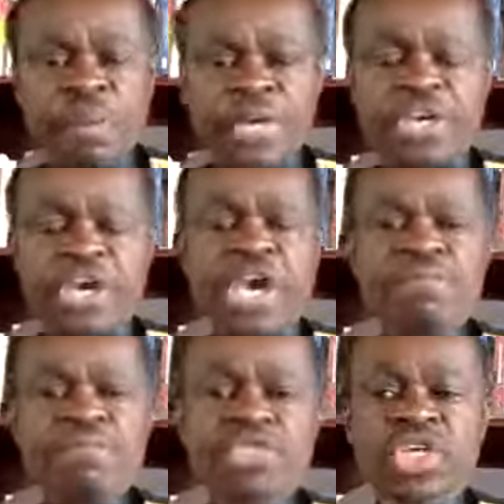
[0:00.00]

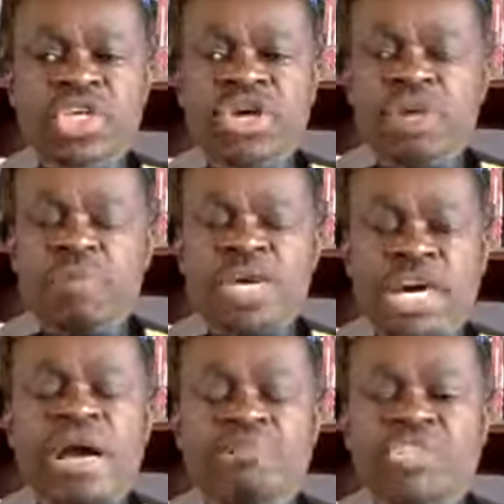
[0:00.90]
becomes
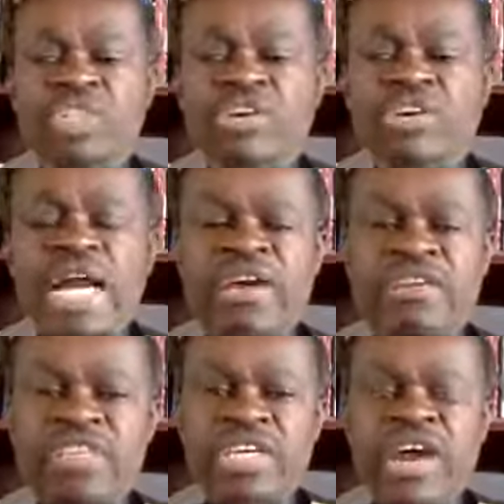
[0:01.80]

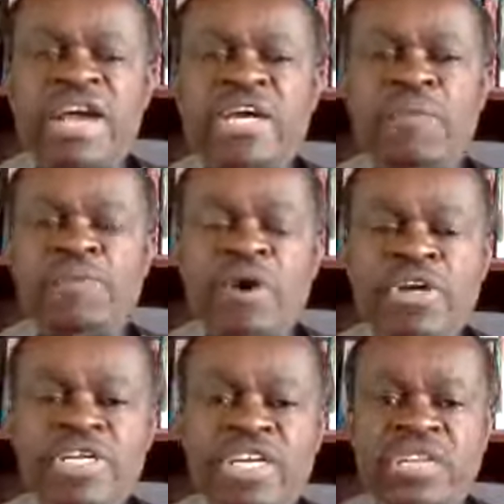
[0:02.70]
the rallying
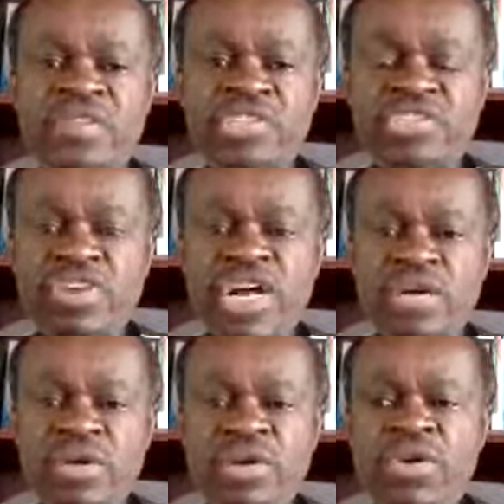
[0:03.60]
point in the
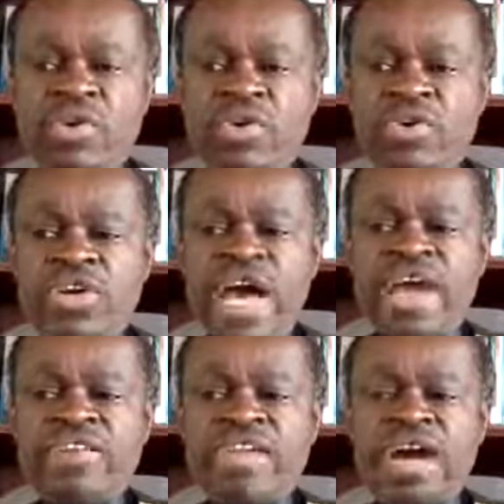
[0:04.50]
struggle to
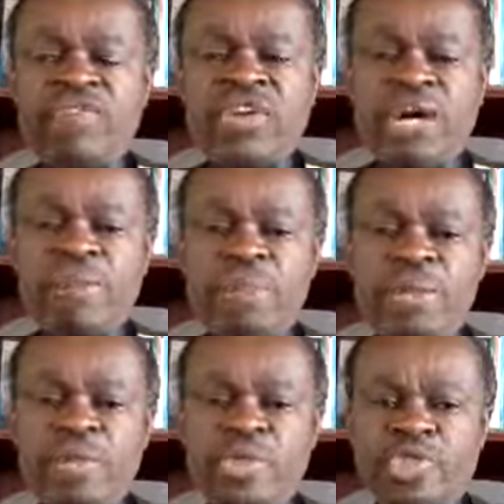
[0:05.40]
unite the African
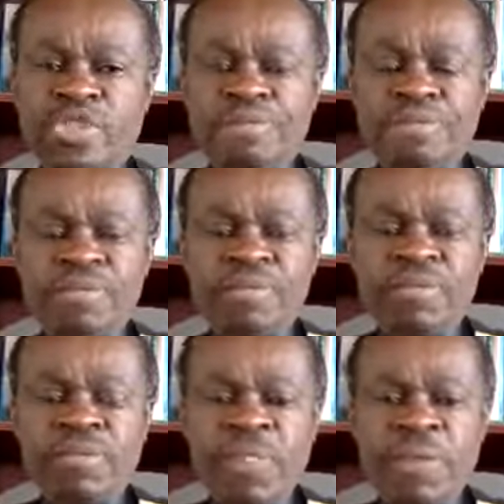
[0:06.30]
peoples.
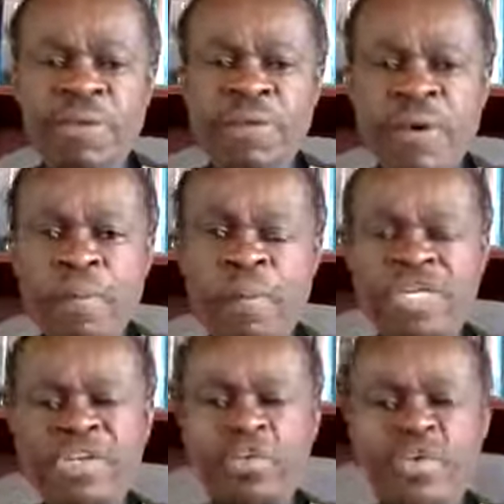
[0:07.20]

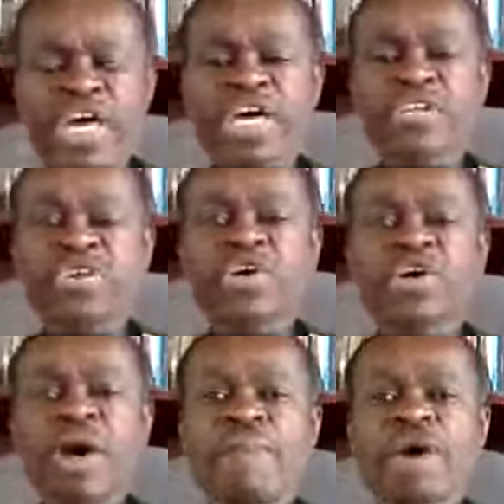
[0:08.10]
But we are
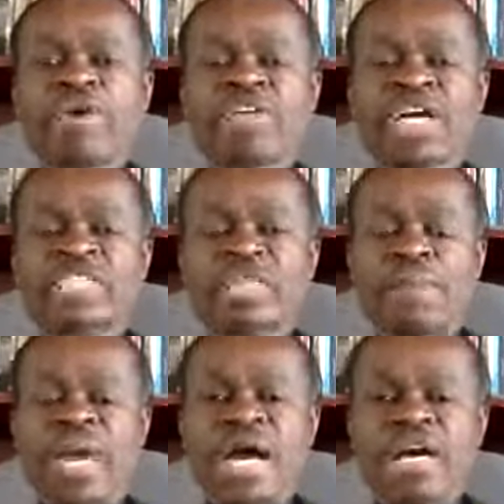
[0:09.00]
talking about
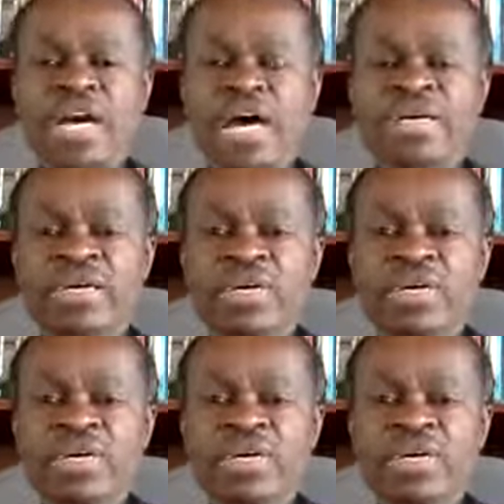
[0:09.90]
Casablanca,